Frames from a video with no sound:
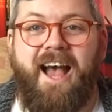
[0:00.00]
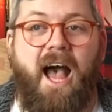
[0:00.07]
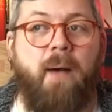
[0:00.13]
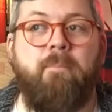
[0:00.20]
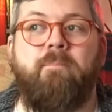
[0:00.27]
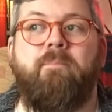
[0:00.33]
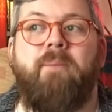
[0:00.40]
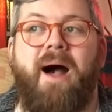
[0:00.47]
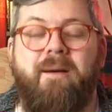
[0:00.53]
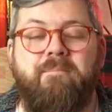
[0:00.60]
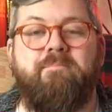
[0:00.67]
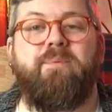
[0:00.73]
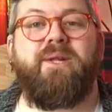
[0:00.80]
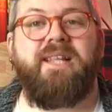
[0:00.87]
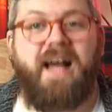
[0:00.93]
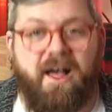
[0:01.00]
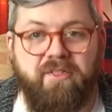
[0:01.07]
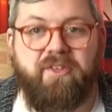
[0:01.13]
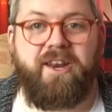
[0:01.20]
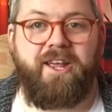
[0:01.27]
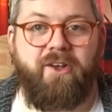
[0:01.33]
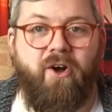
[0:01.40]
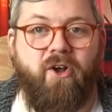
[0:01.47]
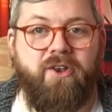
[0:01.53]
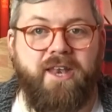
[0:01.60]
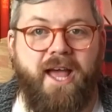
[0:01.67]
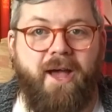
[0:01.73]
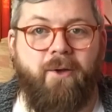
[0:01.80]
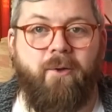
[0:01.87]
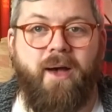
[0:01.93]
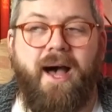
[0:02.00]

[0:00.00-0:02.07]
I'm I'm blathering on now,